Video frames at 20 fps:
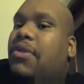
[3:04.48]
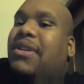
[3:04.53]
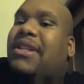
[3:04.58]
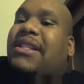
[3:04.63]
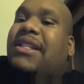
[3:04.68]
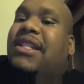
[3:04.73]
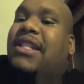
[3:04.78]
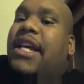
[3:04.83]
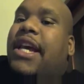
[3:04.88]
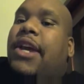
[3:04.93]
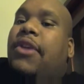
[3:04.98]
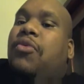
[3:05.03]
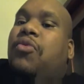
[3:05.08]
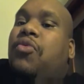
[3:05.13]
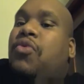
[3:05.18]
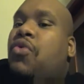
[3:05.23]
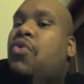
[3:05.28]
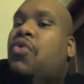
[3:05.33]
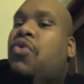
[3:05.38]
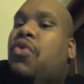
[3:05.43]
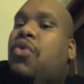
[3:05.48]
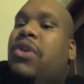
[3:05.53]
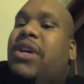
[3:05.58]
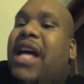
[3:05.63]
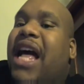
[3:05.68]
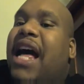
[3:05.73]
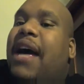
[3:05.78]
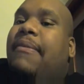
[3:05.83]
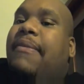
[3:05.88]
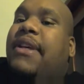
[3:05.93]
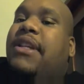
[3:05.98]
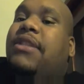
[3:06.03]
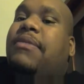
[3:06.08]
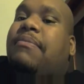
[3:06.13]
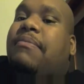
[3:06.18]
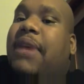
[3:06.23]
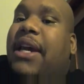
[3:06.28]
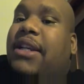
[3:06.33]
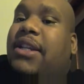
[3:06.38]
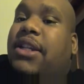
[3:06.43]
You can send rude comments,
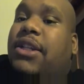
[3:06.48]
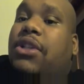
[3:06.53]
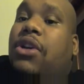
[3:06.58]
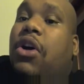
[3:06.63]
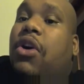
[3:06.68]
messages,